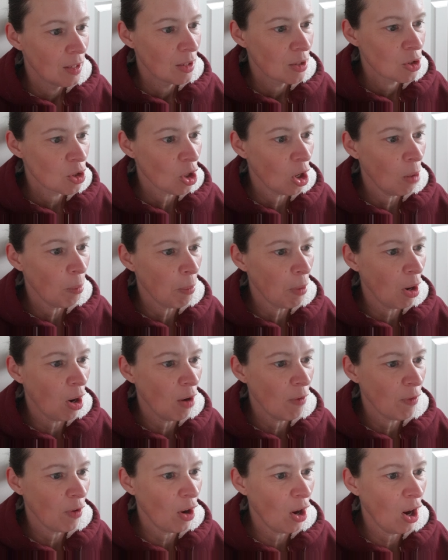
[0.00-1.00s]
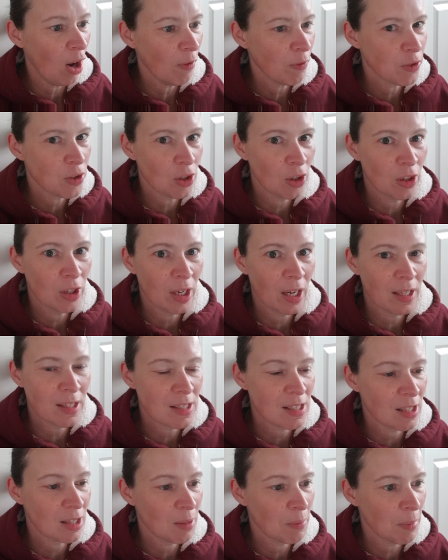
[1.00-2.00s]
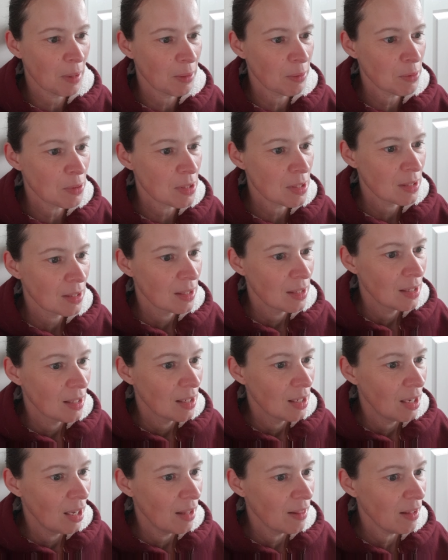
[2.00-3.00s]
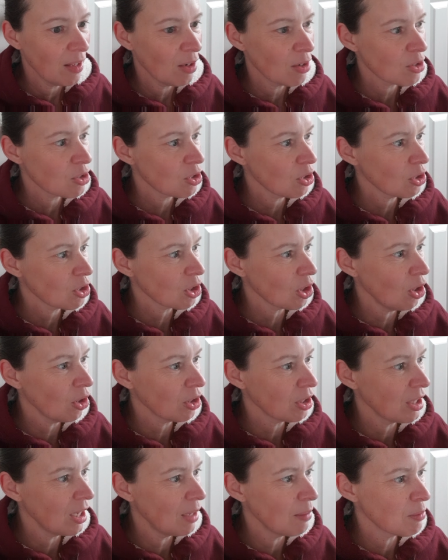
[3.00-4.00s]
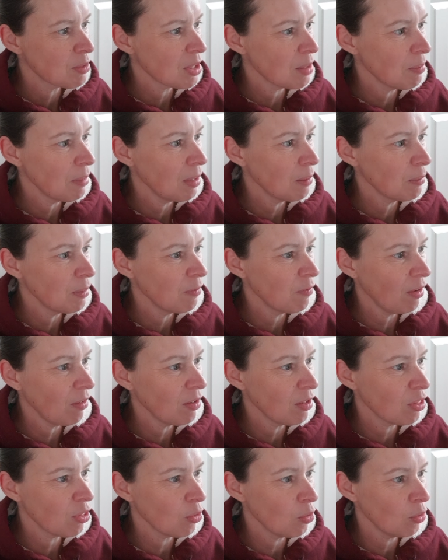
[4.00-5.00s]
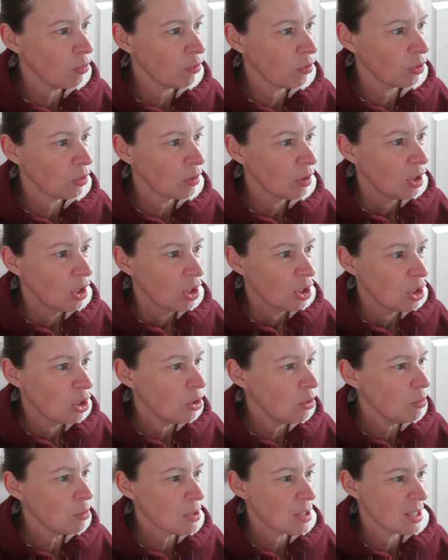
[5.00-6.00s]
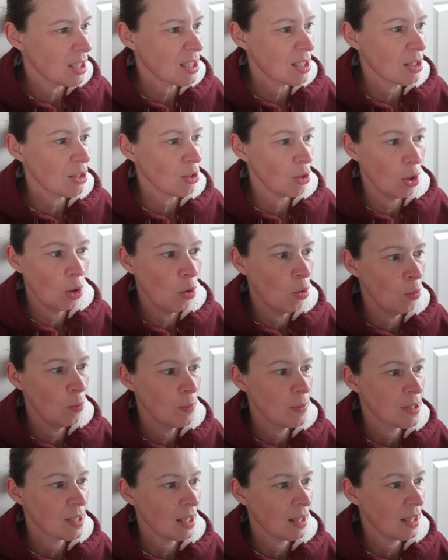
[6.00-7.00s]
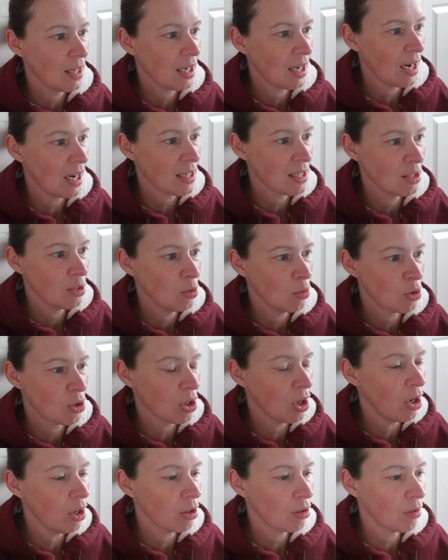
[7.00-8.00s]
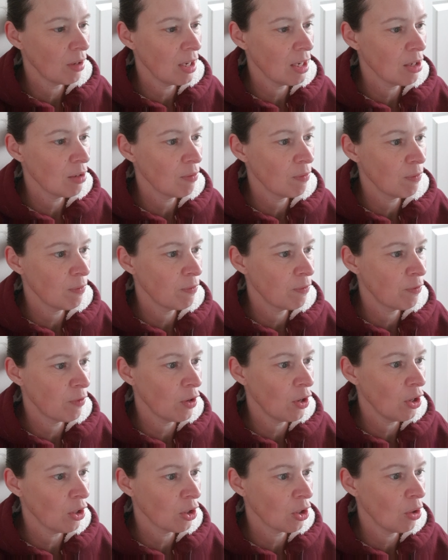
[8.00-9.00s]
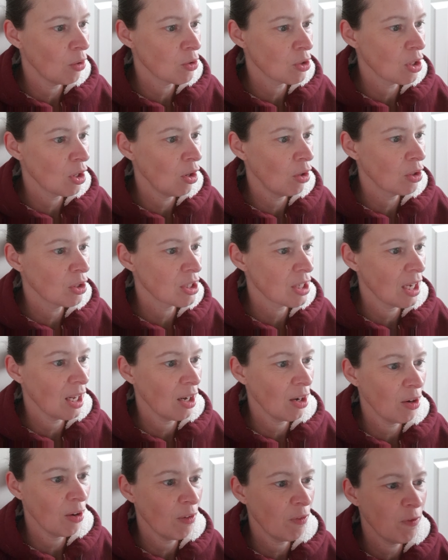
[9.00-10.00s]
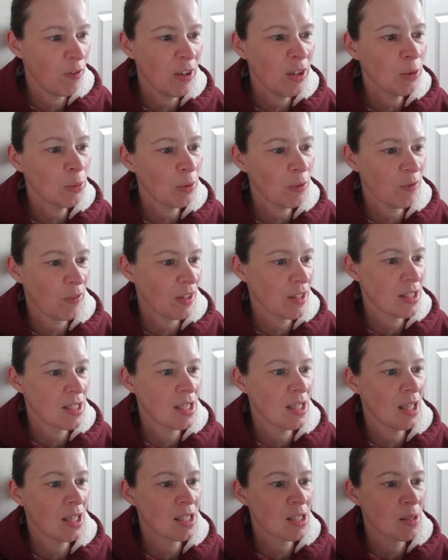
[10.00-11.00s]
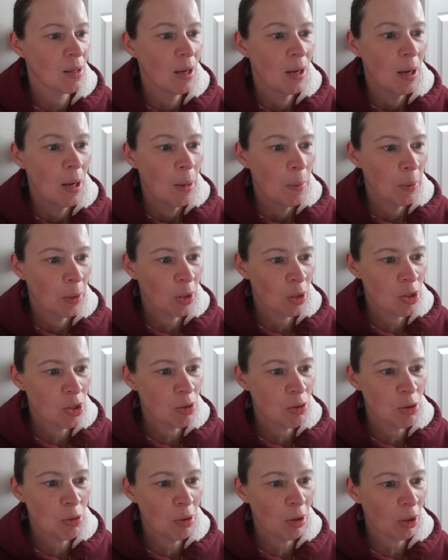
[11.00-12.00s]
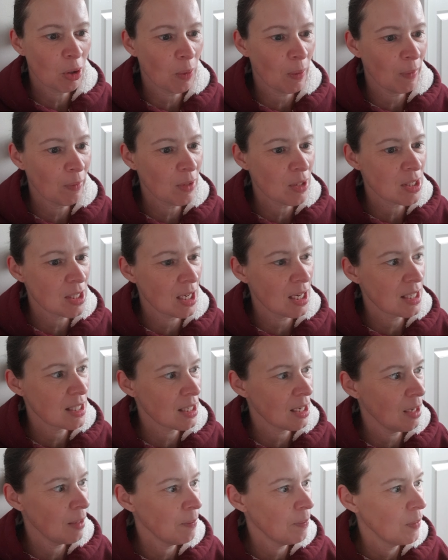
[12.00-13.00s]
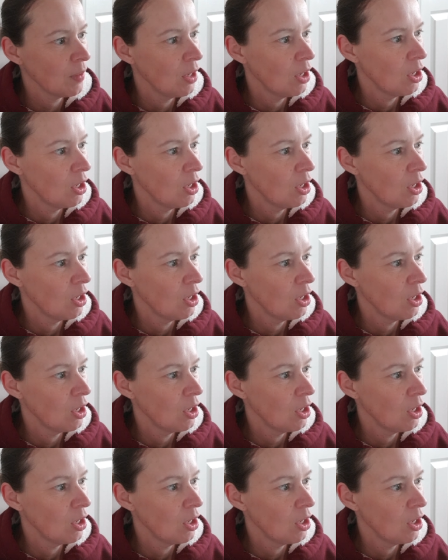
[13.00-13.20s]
Top off, half done, answered the mouse. They are such odd names. They make me very thoughtful. You sit at home, said the cat, in your dark grey fur coat and long tail, and are filled with fancy that because you do not go out in the daytime.